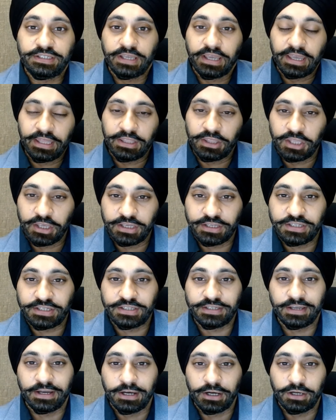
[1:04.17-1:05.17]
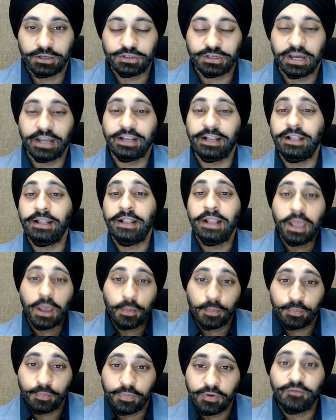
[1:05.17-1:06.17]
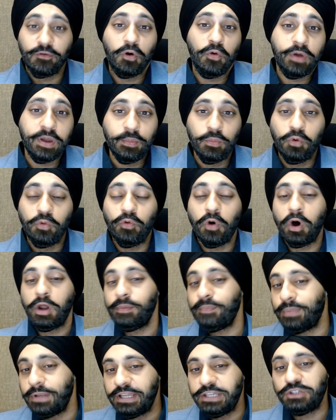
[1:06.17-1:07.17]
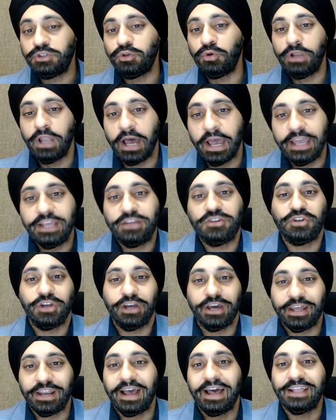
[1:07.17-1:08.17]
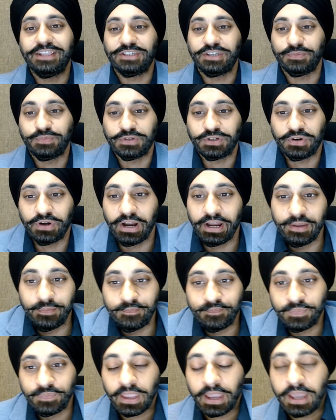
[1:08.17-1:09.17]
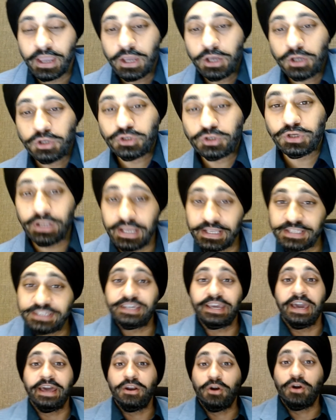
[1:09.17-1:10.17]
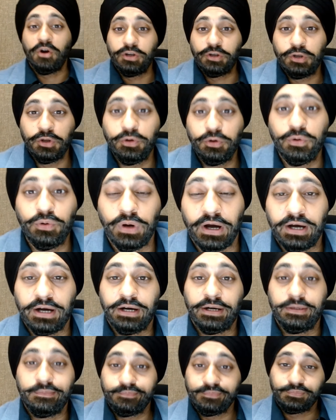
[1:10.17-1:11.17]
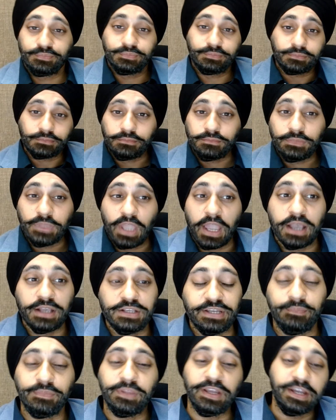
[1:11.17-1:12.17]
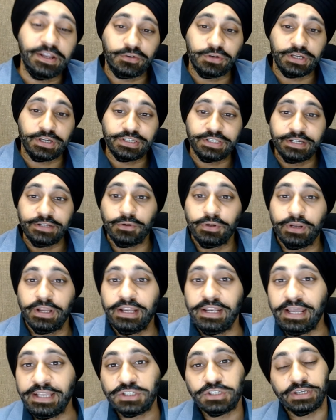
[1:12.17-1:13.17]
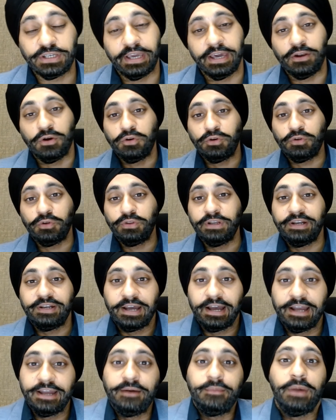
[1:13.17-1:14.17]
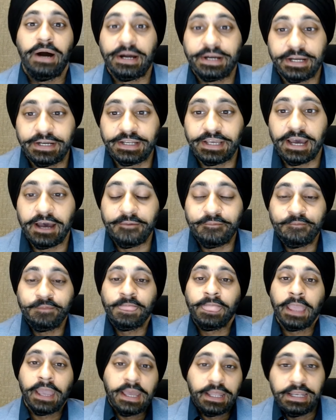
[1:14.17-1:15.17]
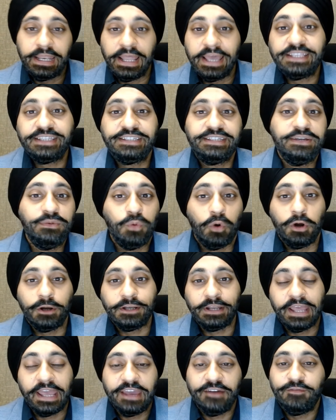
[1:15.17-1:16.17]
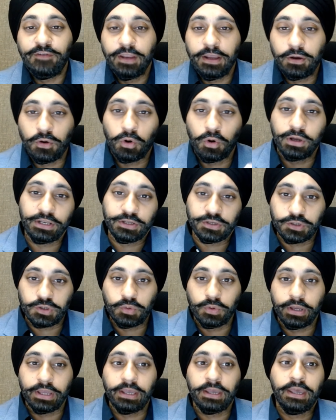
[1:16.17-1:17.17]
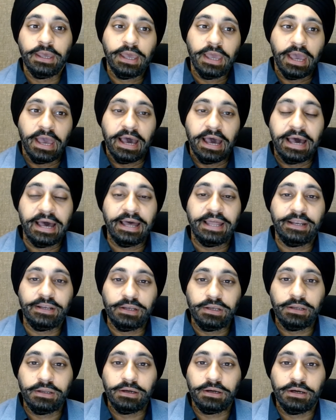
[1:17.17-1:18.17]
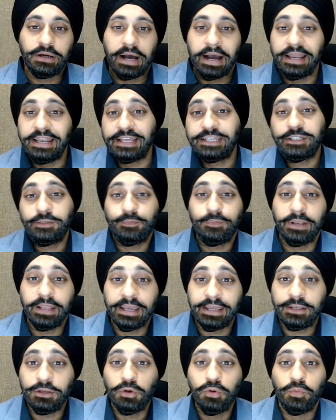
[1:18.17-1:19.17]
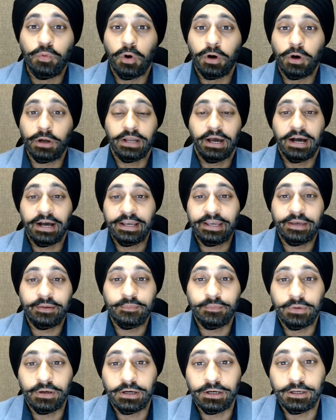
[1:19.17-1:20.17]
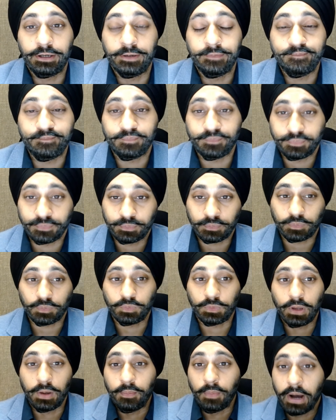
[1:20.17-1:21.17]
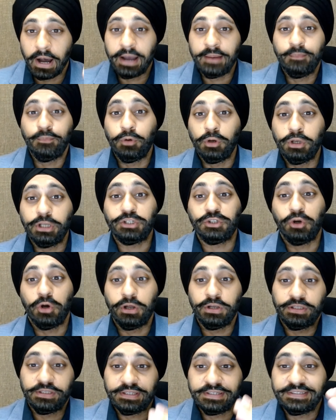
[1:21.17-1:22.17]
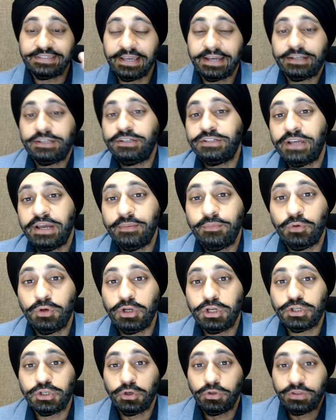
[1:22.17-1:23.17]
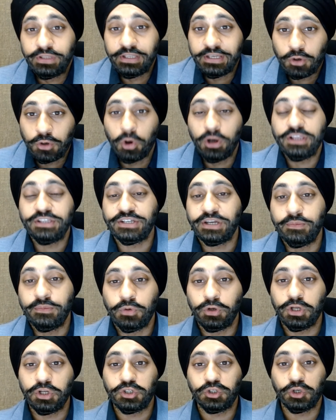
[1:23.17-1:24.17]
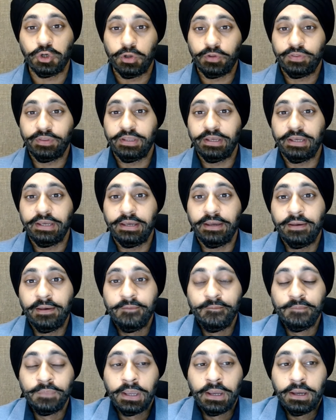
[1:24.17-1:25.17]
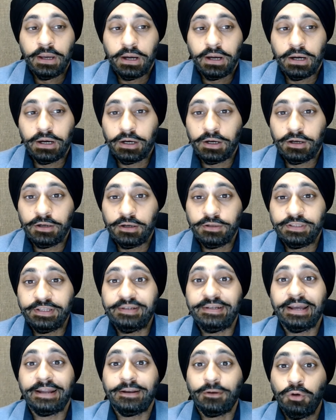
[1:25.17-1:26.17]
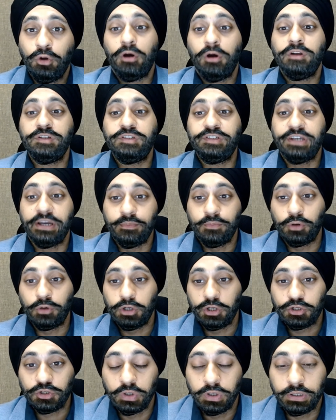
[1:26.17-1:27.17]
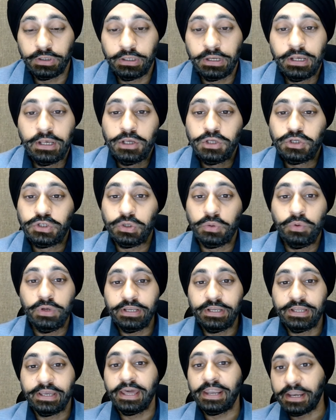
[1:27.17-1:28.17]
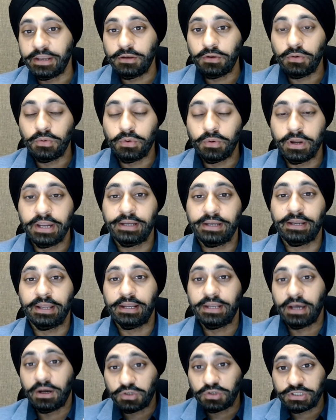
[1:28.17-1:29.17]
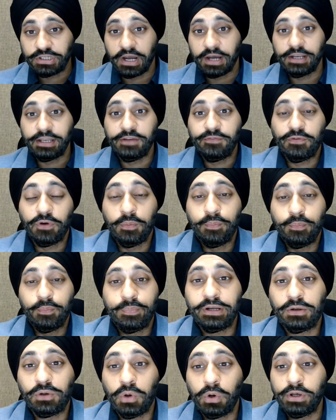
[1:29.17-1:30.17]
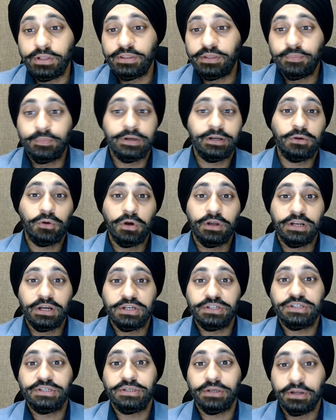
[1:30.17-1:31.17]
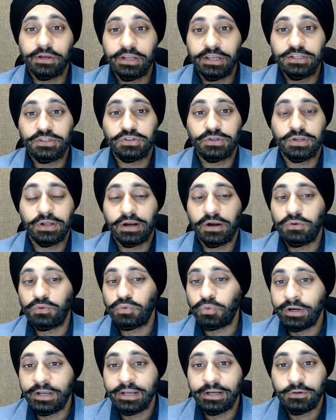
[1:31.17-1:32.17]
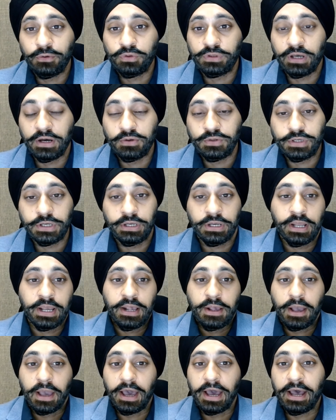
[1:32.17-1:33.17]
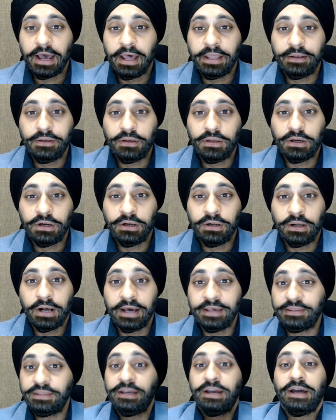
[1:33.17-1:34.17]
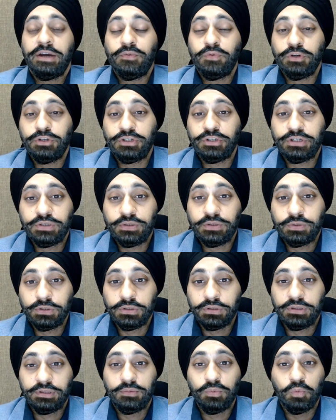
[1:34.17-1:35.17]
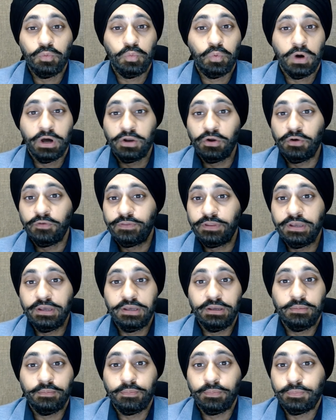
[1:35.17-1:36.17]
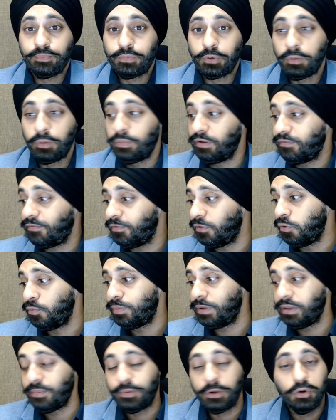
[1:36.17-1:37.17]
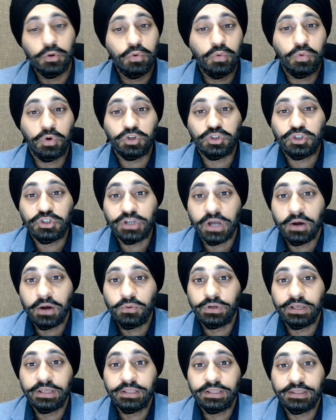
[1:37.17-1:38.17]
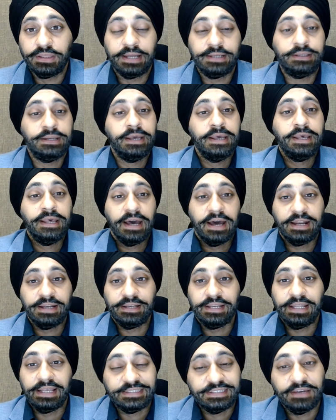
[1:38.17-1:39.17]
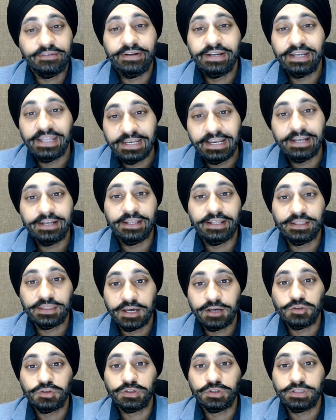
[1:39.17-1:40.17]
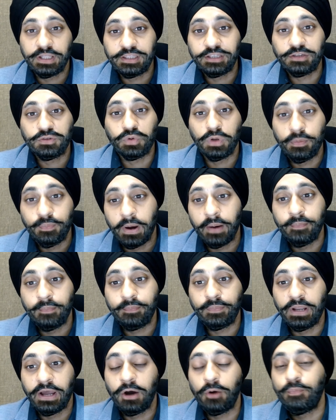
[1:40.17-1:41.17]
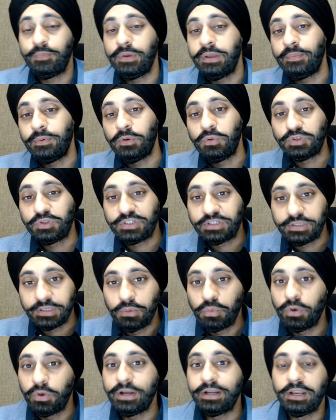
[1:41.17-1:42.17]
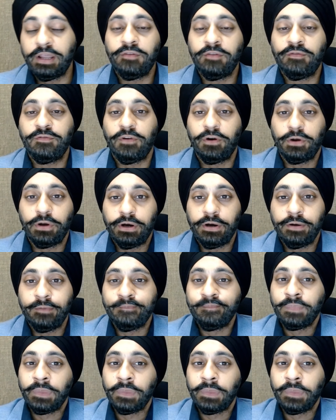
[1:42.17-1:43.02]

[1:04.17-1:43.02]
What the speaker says: in this channel. Before we move on, please do like, share and subscribe. So let's get on to something interesting today. Let's get on to the entire market cap. Let's see what every coin is doing, and I'll explain you what I'm bullish on, the sectors I'm bullish on, the coins I'm bullish on, the technology I'm bullish on. So we'll get into it now. Starting from Bitcoin, the Bitcoin has reached around 22,000, and I think I was one of the probably few people who was shouting that at 17,000-18,000 that this will pump. Now people were still waiting for a